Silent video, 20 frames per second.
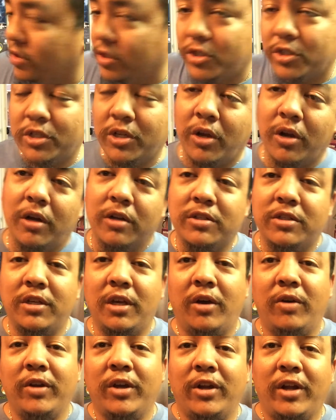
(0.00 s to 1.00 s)
star and see
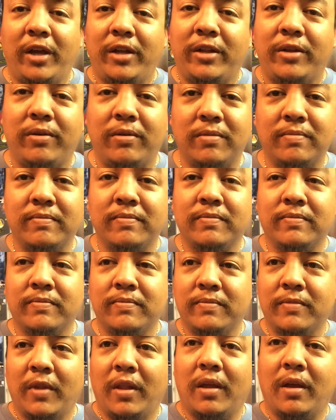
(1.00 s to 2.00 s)
how good I do.
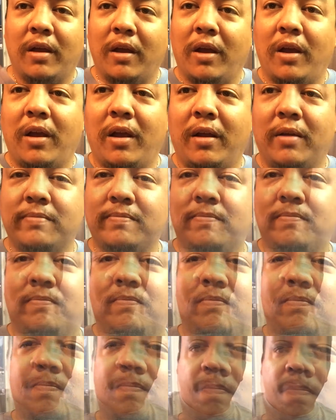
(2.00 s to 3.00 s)
Alright.
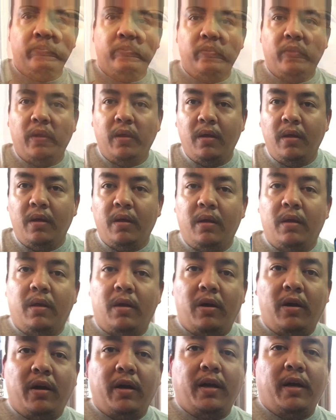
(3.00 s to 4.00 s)

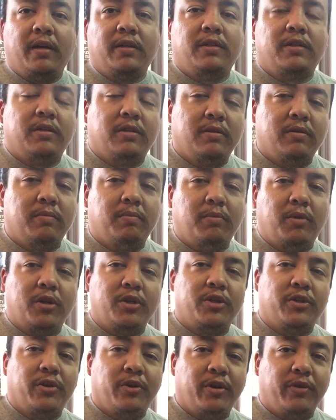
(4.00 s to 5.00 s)
Alright guys,
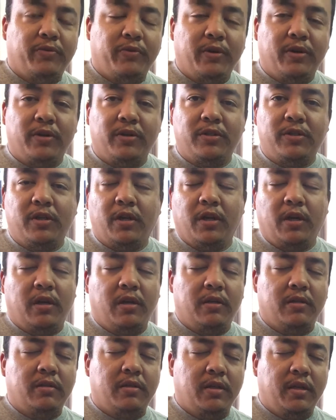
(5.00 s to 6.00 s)
March
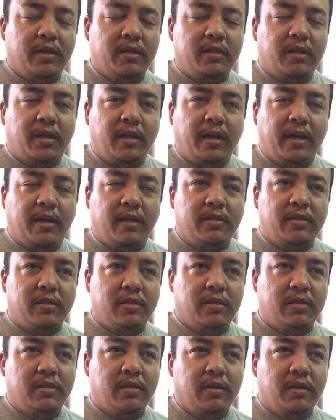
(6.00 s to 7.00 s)
31st. Today's
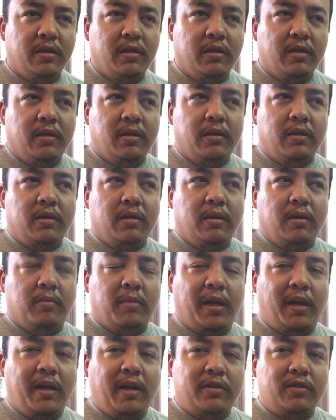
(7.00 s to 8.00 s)
my
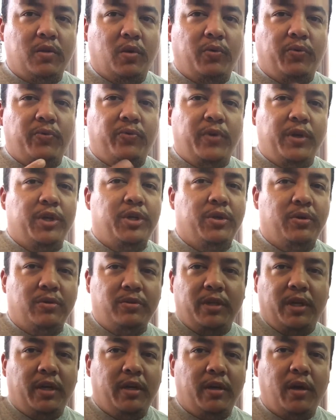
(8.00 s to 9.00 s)
last official
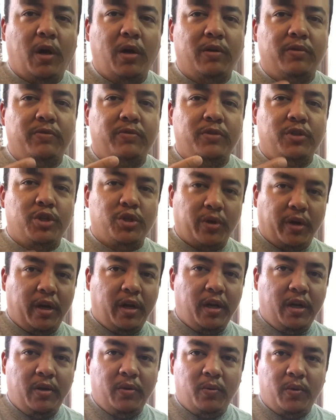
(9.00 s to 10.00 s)
day of
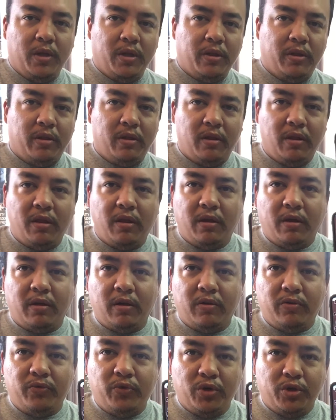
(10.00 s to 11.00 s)
training with
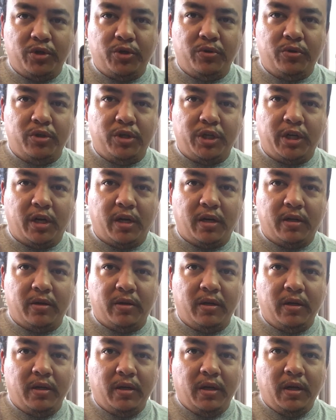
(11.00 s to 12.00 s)
the virtual shot
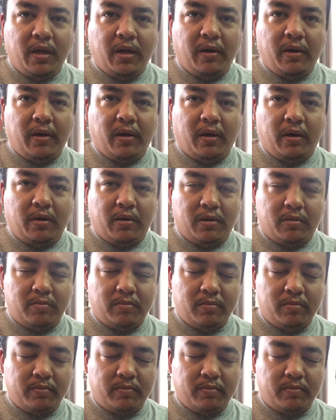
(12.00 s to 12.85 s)
um,